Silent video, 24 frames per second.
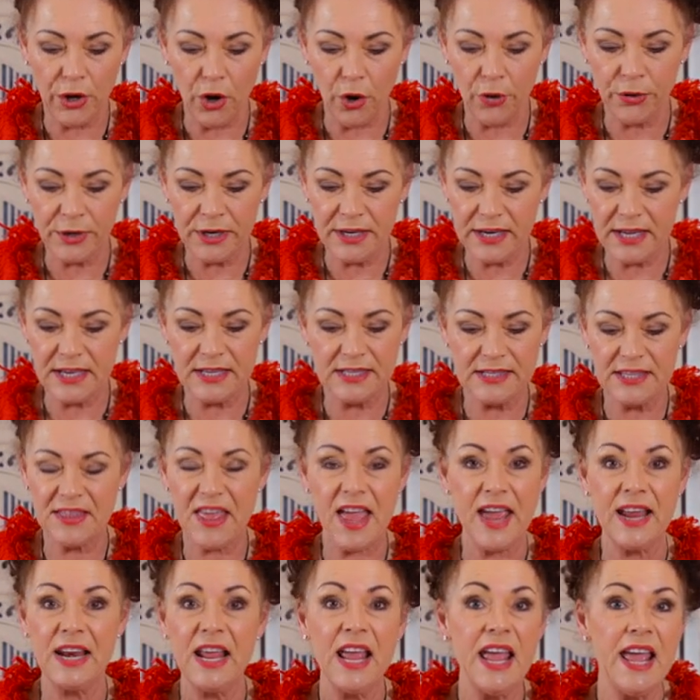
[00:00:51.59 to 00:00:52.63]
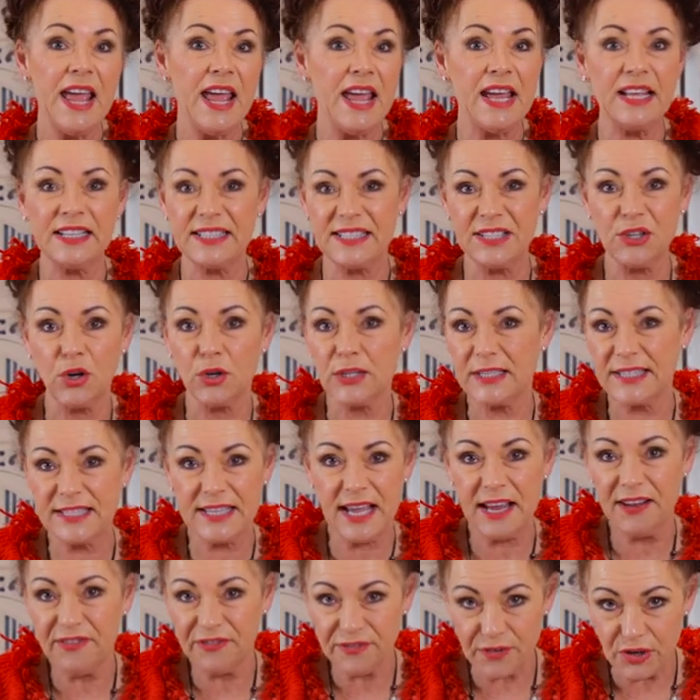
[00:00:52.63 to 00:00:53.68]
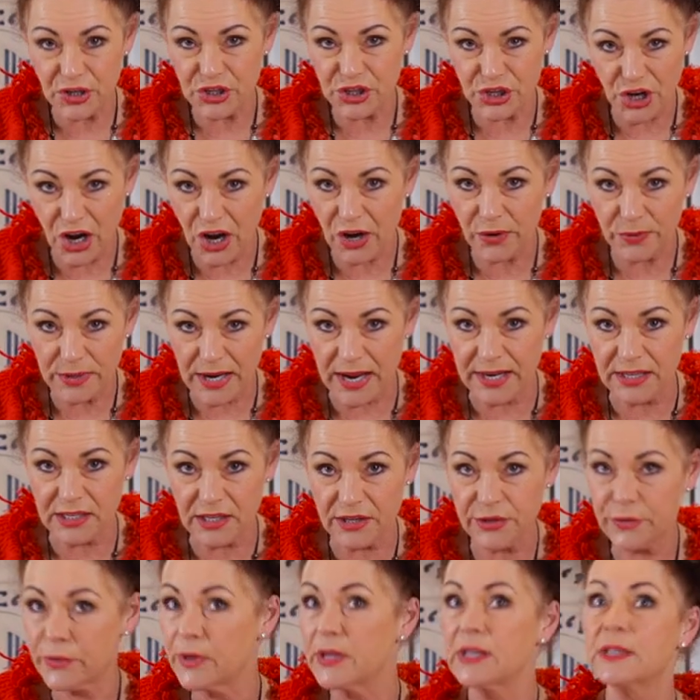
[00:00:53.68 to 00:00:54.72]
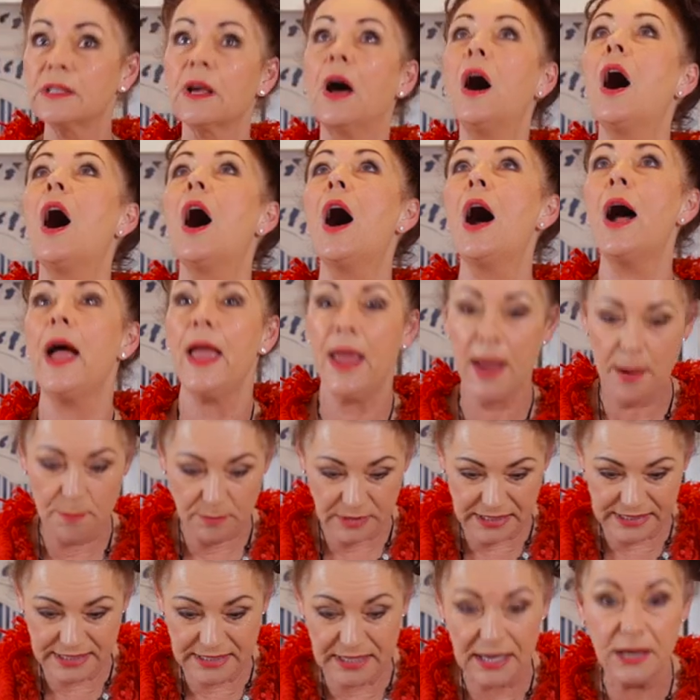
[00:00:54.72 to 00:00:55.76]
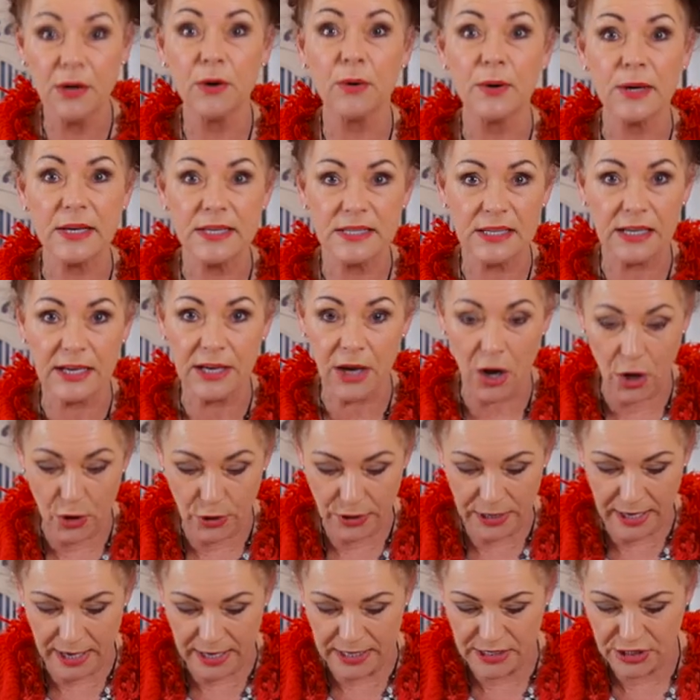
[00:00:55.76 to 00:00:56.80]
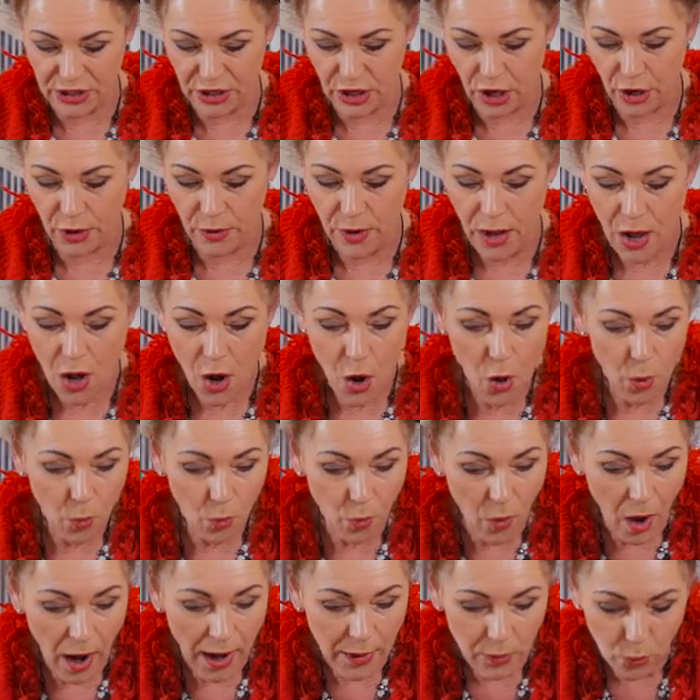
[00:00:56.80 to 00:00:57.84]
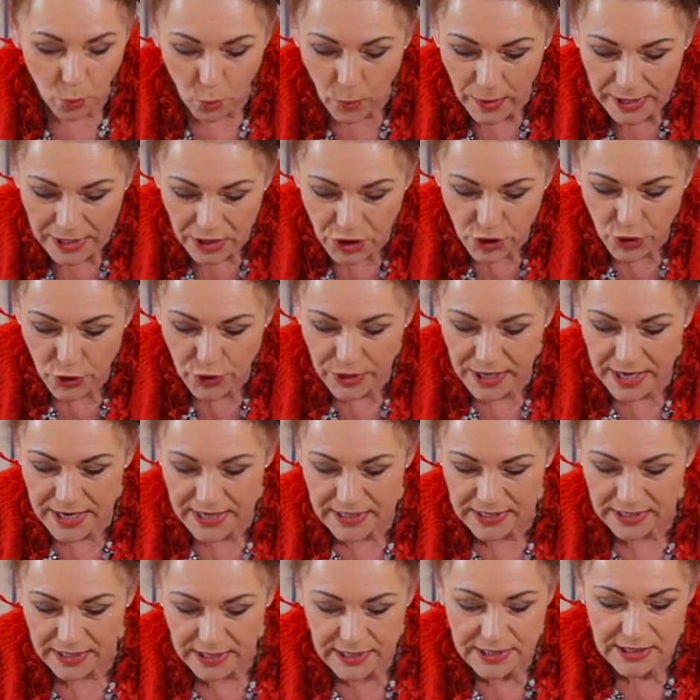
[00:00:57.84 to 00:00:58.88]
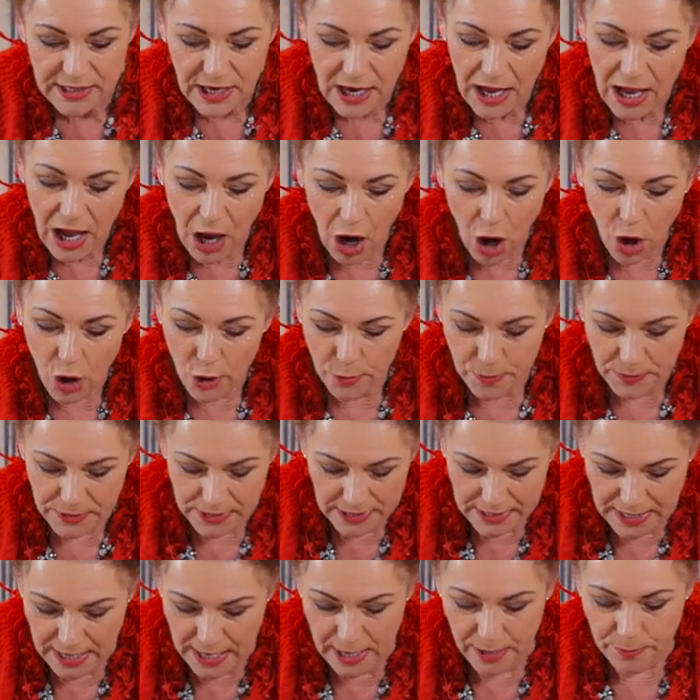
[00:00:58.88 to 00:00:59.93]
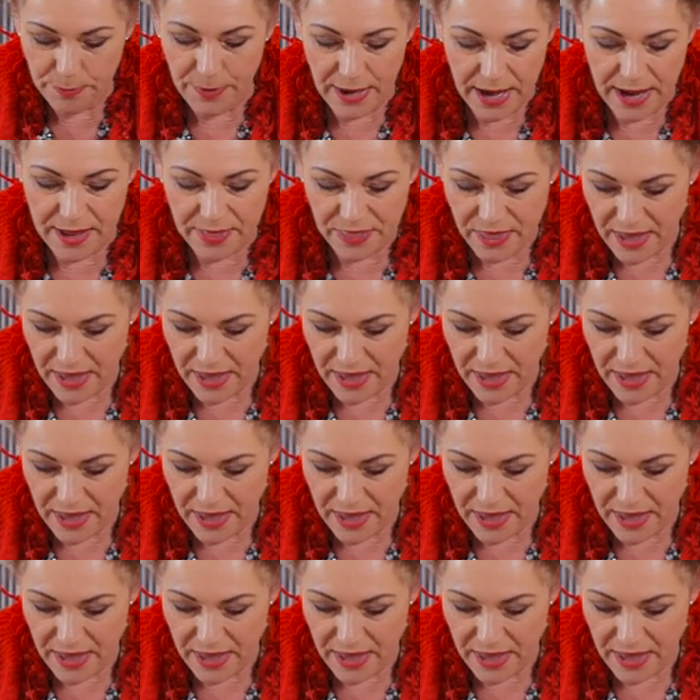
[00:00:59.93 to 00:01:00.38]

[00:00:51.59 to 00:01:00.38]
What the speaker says: on it is that it's not safe for a child under 3, so I am seriously okay to go. Right, when you get it, open it up, and